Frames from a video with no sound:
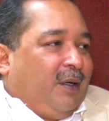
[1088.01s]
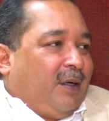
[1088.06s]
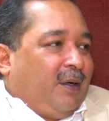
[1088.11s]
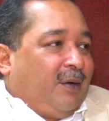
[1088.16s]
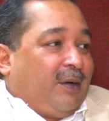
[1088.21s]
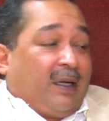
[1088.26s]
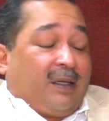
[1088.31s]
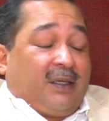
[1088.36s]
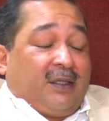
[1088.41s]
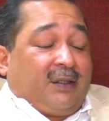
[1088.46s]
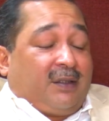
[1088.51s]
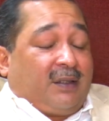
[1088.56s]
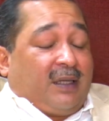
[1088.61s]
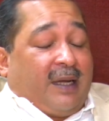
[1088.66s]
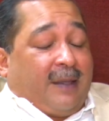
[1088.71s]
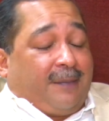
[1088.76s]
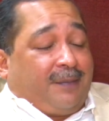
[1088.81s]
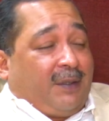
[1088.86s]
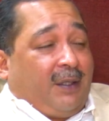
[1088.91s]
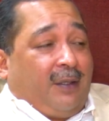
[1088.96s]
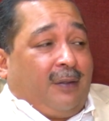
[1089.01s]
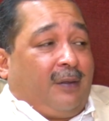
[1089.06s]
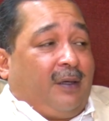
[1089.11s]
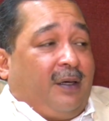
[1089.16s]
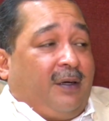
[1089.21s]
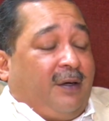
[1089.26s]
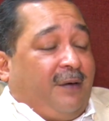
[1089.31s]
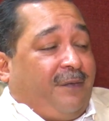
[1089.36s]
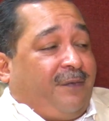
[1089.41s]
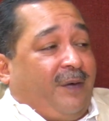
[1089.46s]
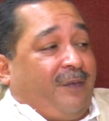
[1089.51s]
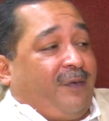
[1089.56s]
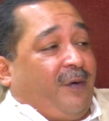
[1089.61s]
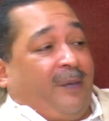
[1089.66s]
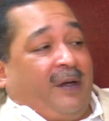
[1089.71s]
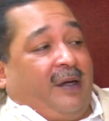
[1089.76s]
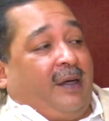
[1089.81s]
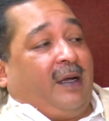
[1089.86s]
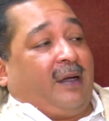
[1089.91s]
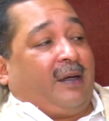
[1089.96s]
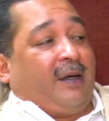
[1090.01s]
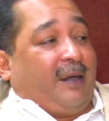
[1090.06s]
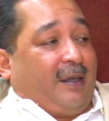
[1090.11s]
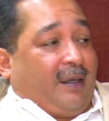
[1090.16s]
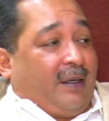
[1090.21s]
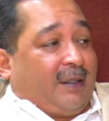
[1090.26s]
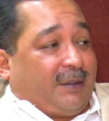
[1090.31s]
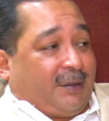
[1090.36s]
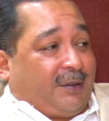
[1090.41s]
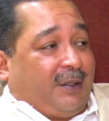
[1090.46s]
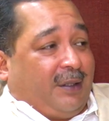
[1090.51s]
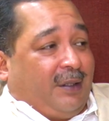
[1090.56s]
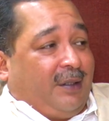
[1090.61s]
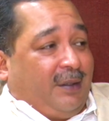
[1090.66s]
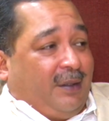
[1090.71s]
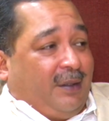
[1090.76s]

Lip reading: Now that is absolutely different from any other industry,